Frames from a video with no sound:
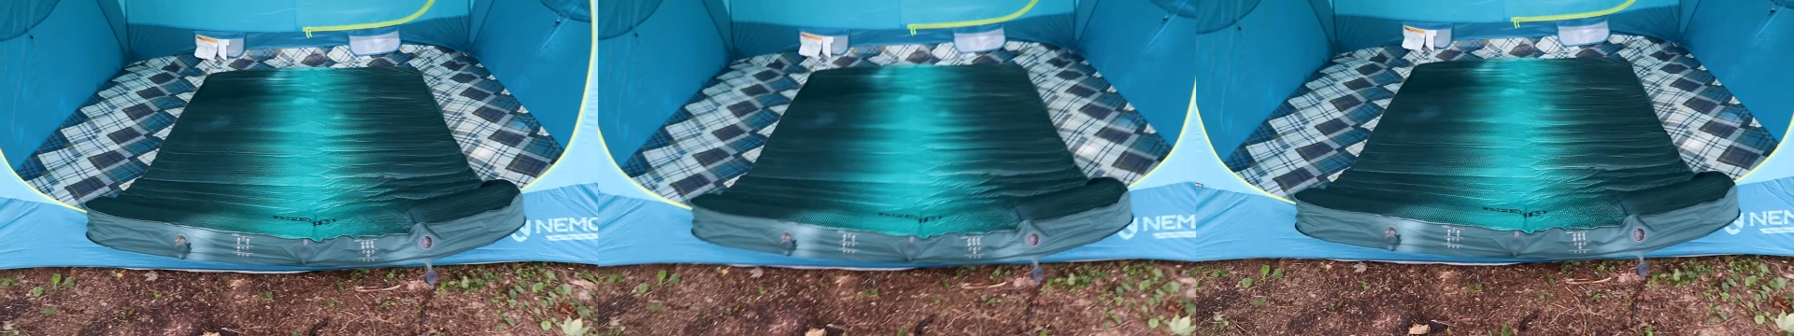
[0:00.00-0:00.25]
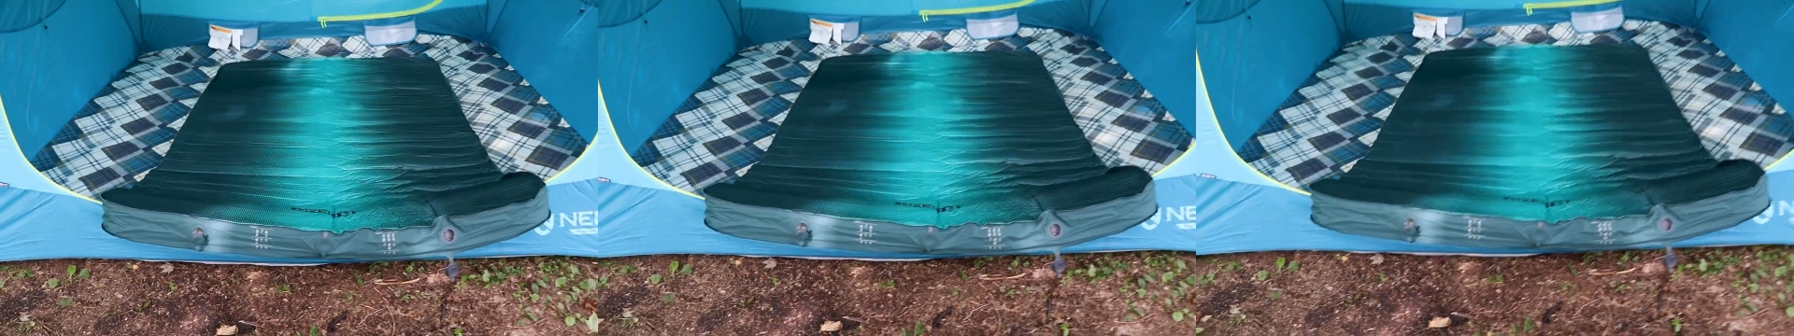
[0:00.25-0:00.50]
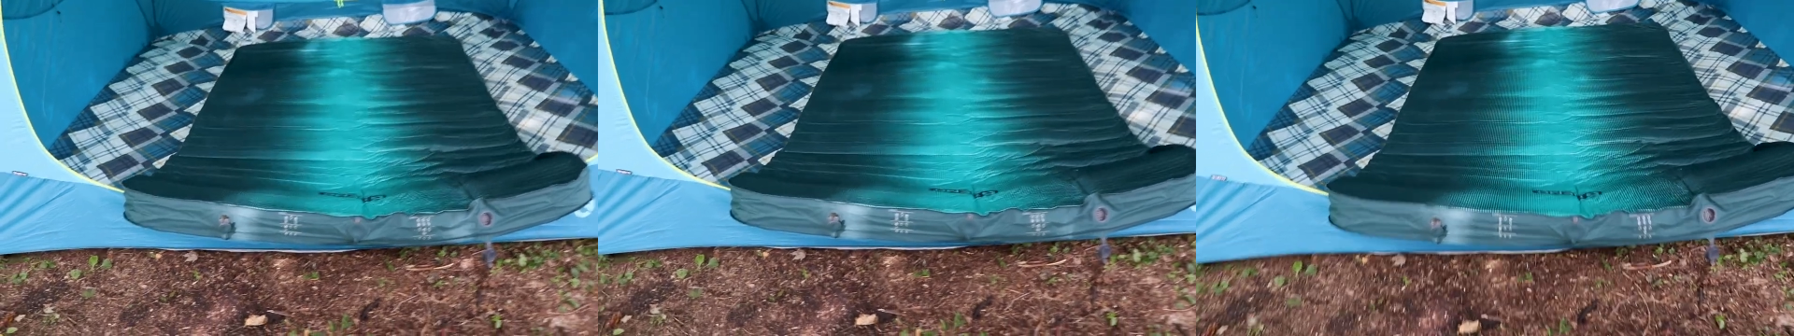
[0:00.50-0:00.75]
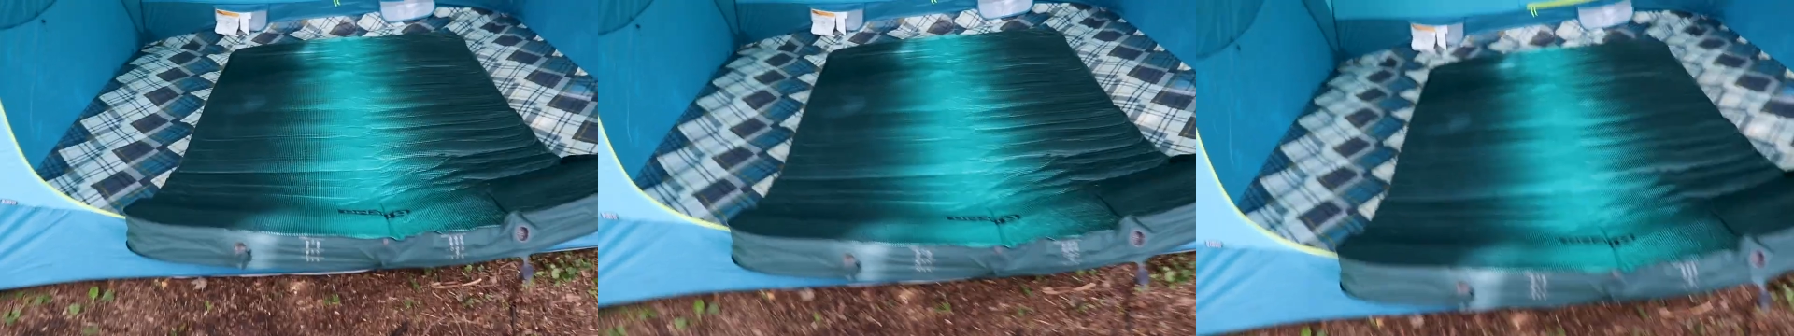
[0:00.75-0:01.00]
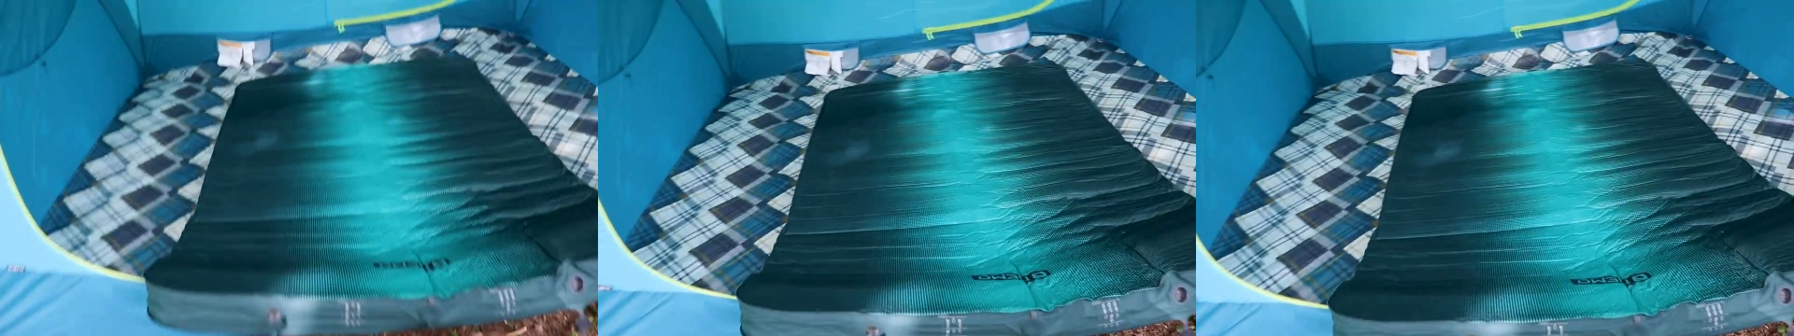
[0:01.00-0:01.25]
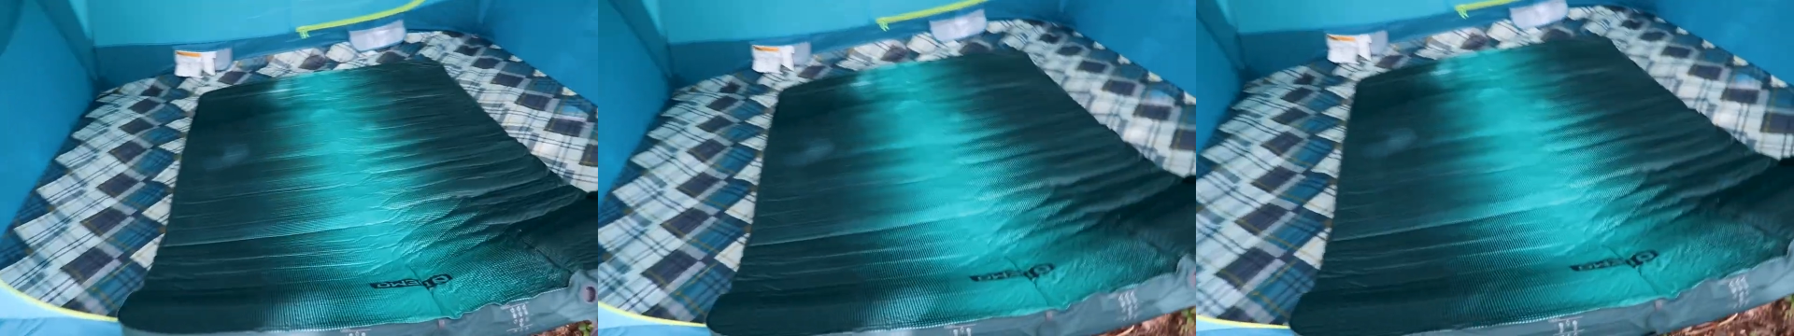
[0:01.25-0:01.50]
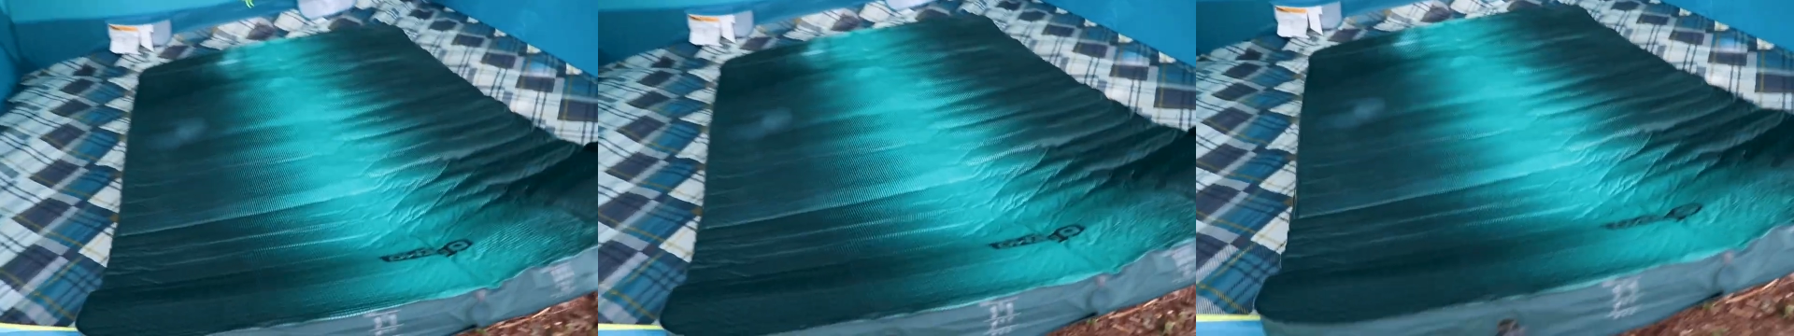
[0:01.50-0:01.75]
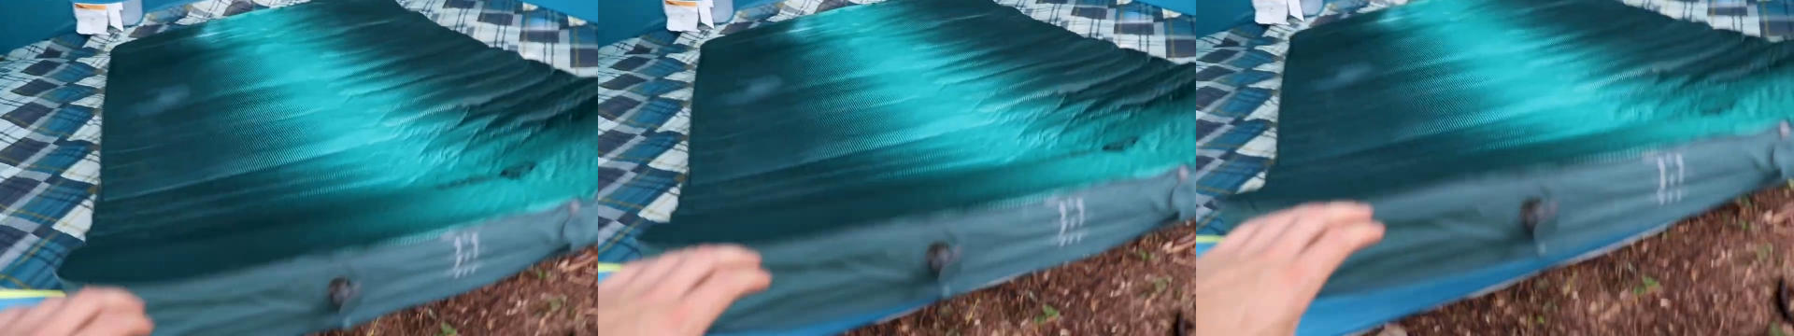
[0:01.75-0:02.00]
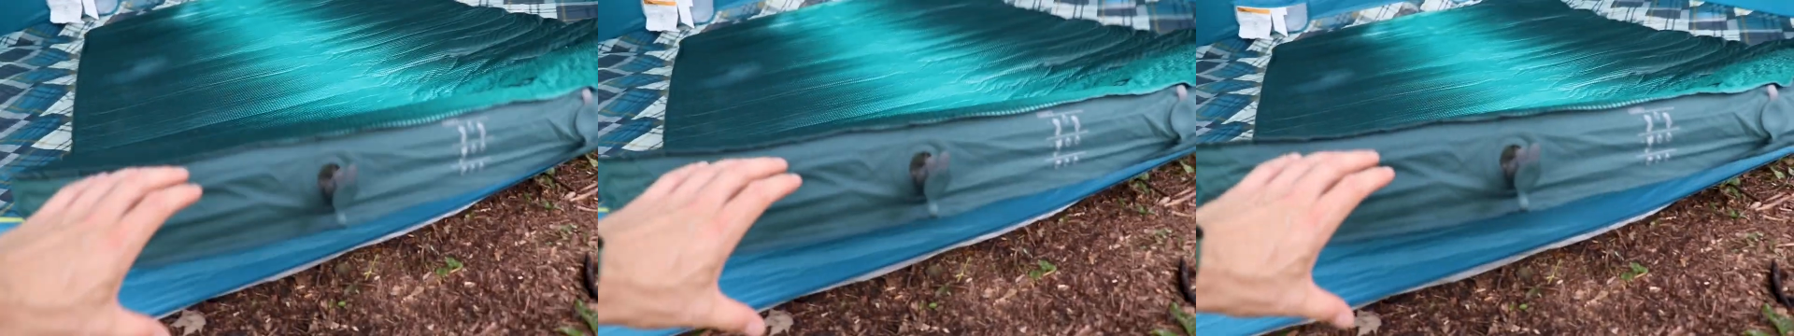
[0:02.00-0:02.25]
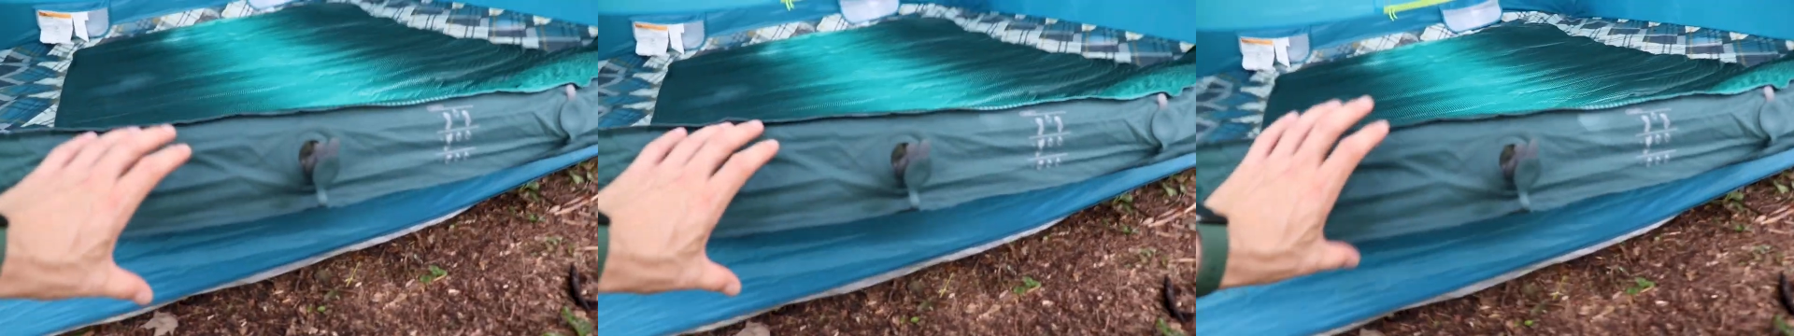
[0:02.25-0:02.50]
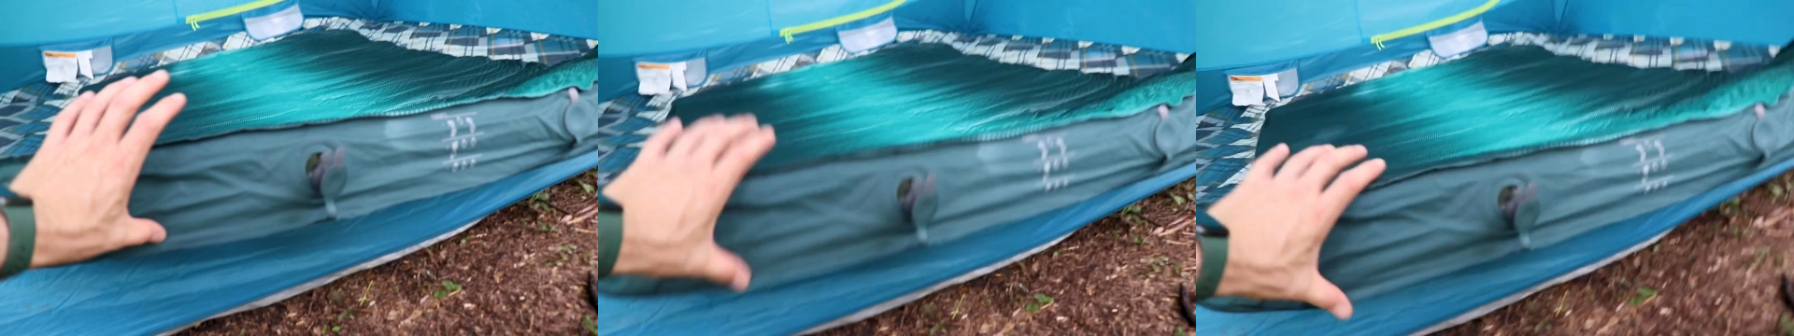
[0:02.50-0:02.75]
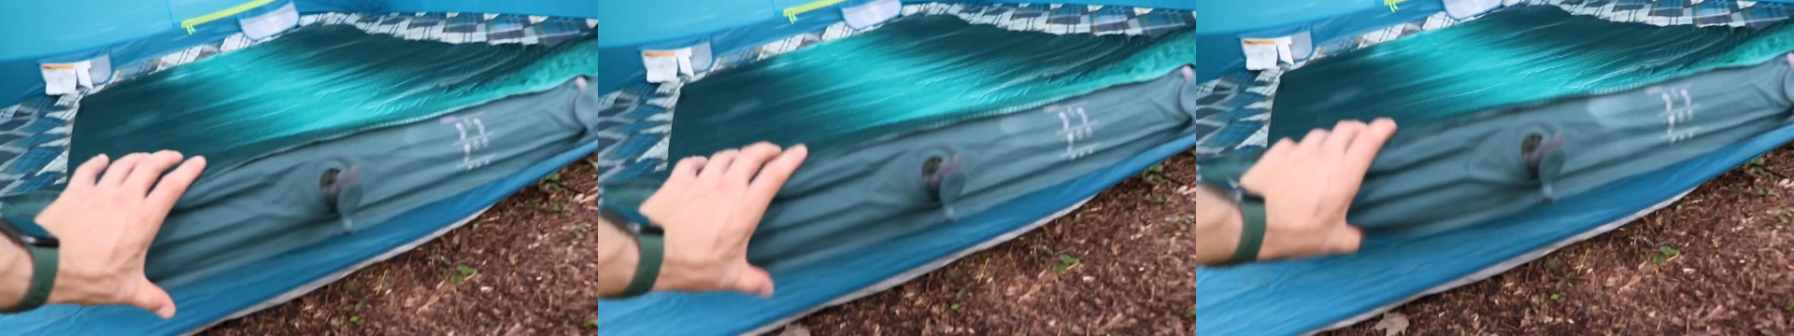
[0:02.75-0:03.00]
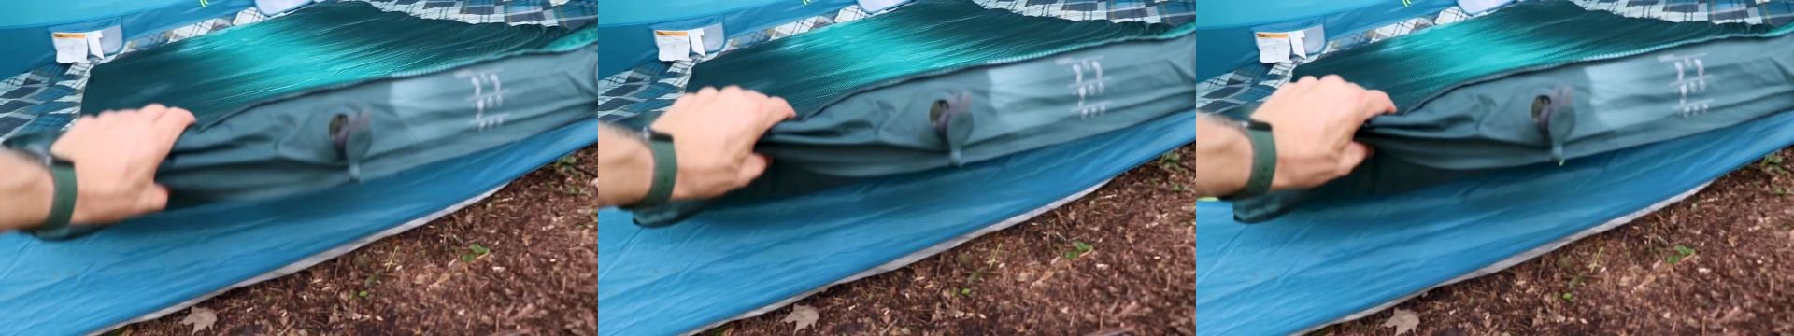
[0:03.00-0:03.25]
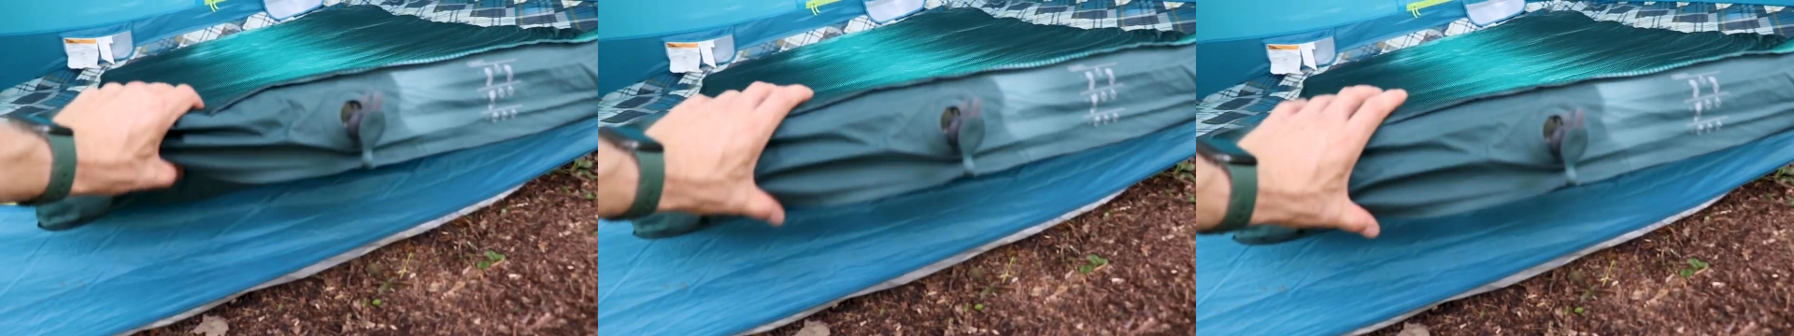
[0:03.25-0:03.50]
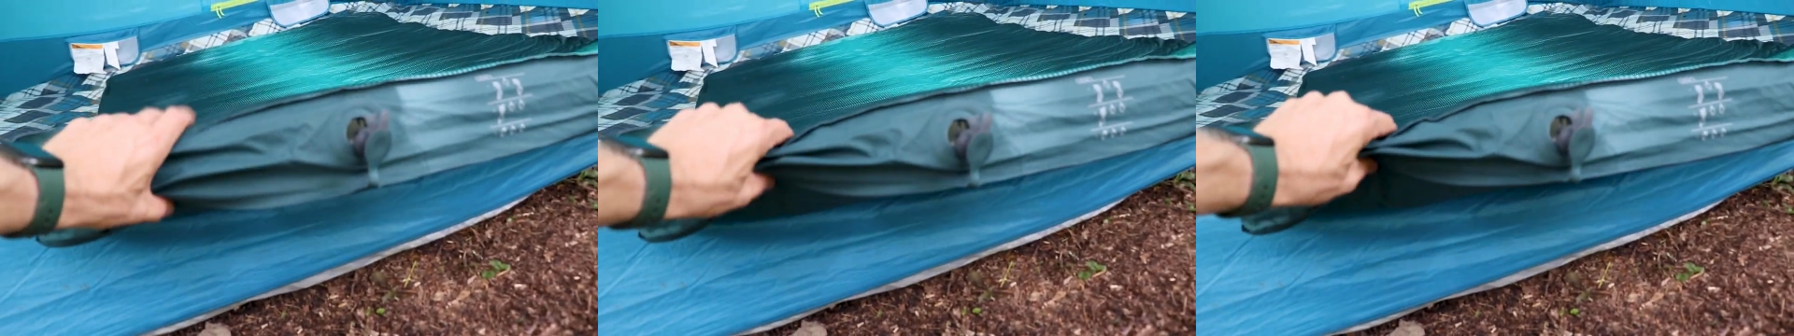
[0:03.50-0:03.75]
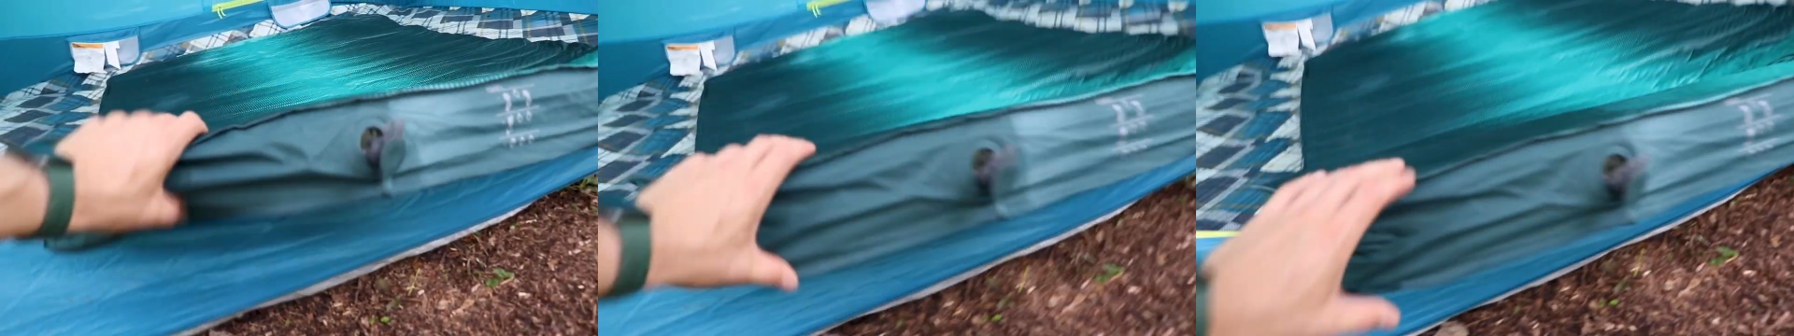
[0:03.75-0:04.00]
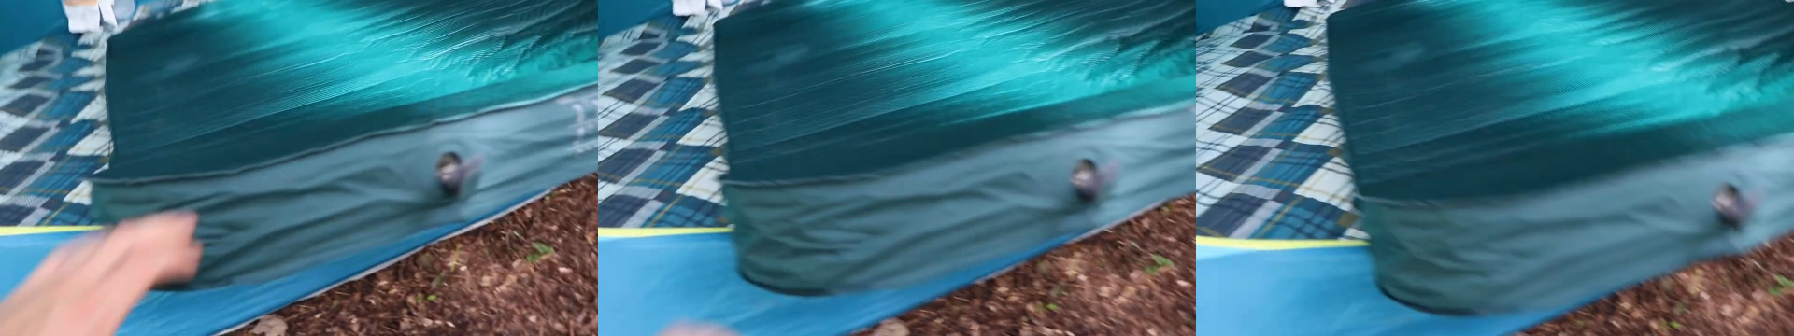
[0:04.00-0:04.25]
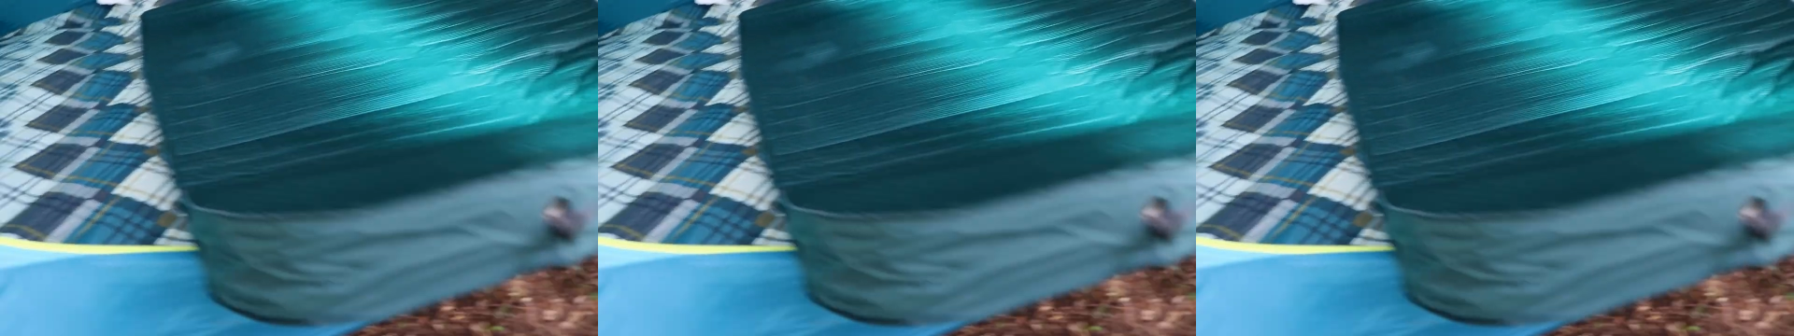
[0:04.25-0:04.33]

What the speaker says: (no speaker visible)